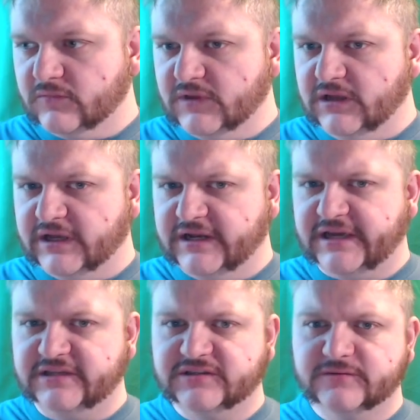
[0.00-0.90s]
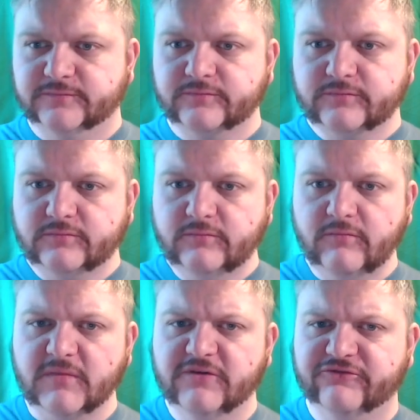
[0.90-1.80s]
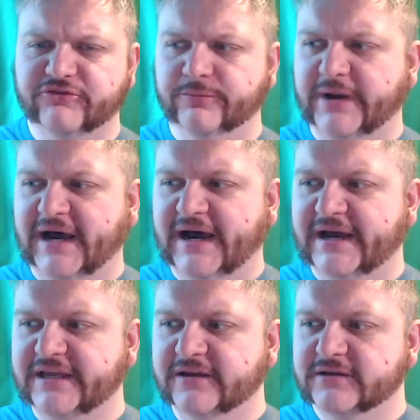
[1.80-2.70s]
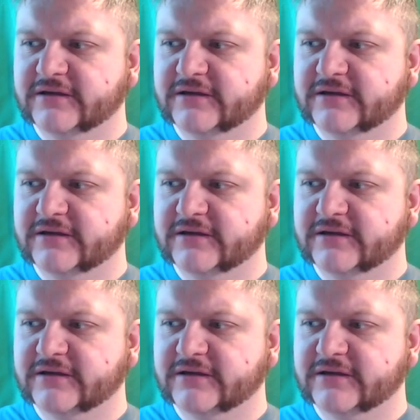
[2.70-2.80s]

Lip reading: Like a nice fruit pie.